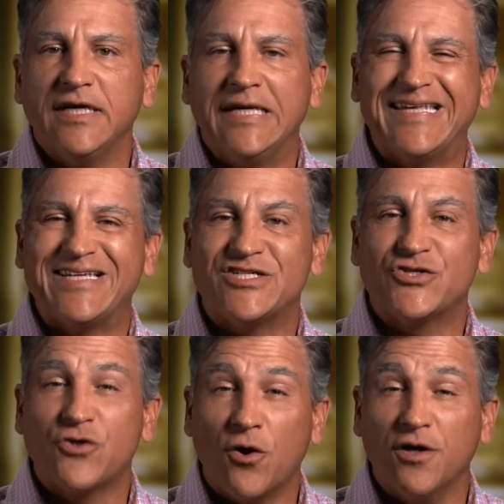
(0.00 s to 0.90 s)
And they
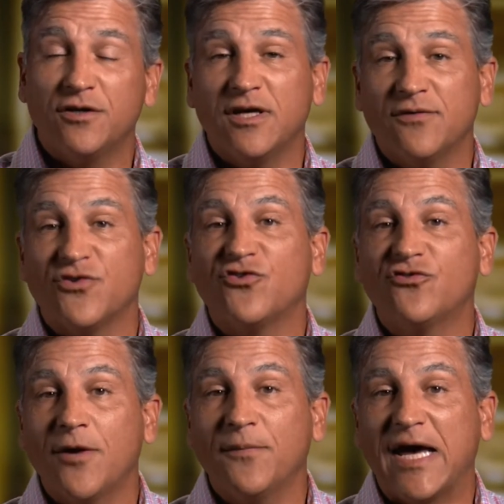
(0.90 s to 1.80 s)
started to give us
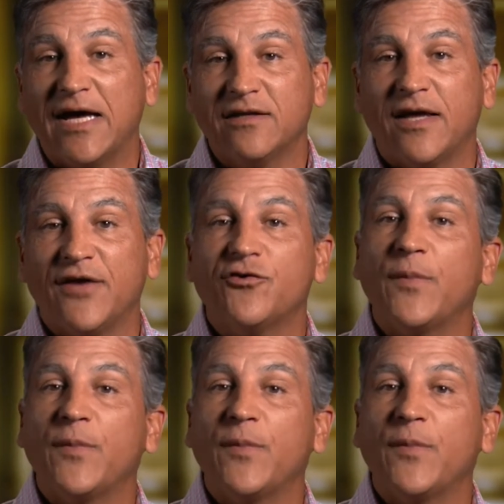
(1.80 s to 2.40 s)
some guidelines